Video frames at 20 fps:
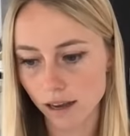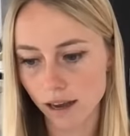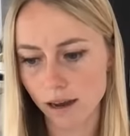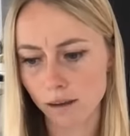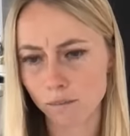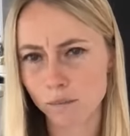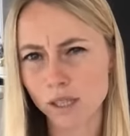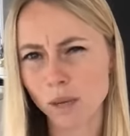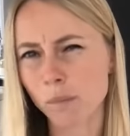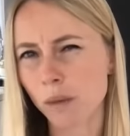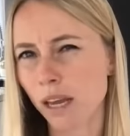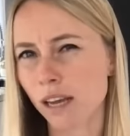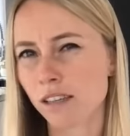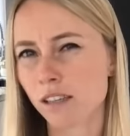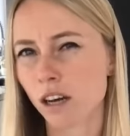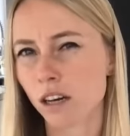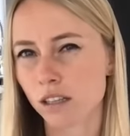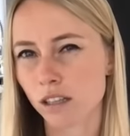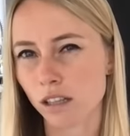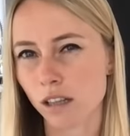um, something
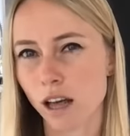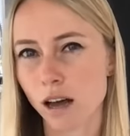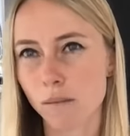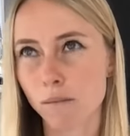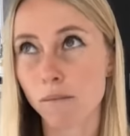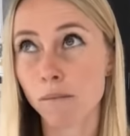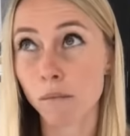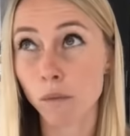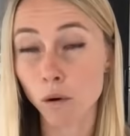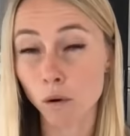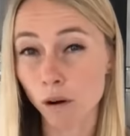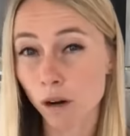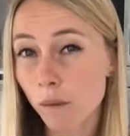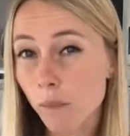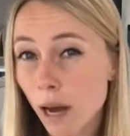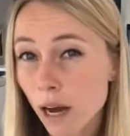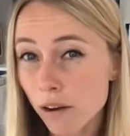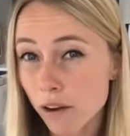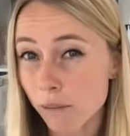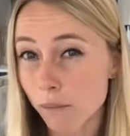I talked a lot more
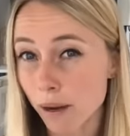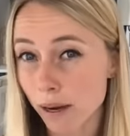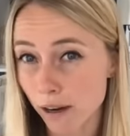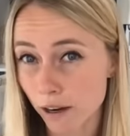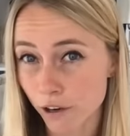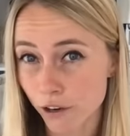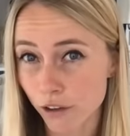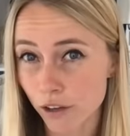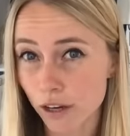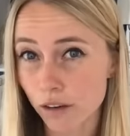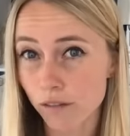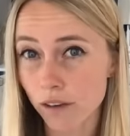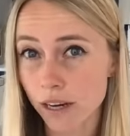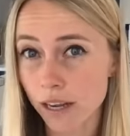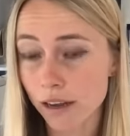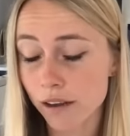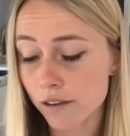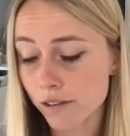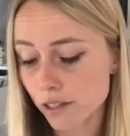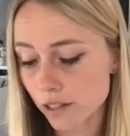about in my earlier
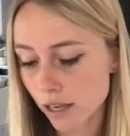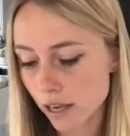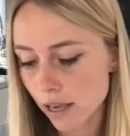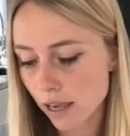videos.